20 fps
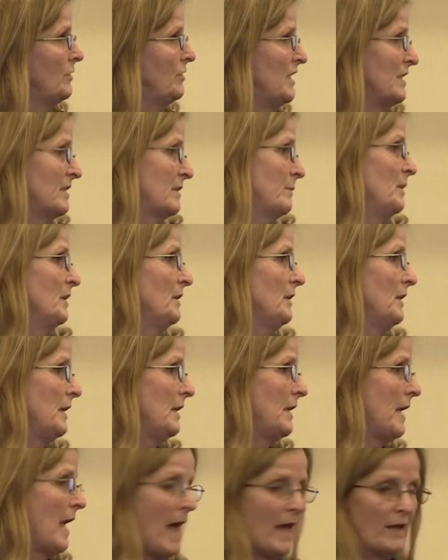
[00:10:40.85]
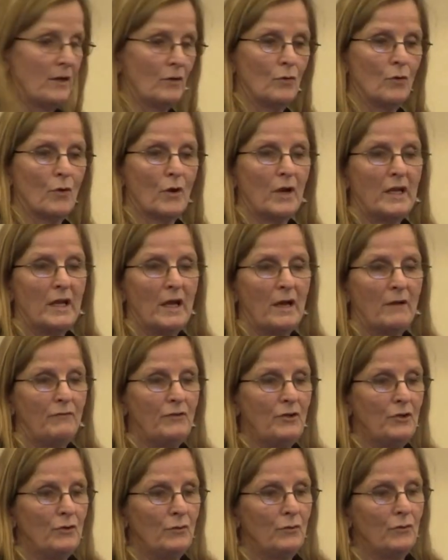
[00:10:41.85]
disability category
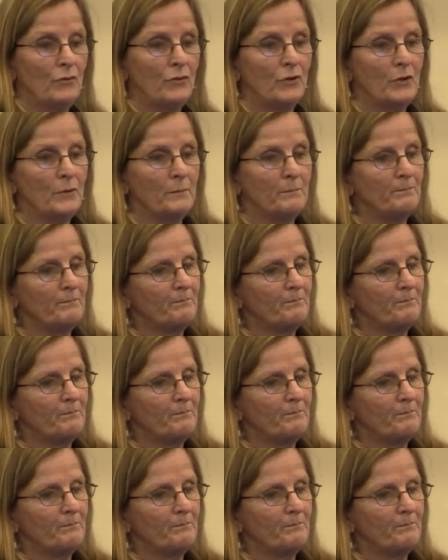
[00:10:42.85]
of youth,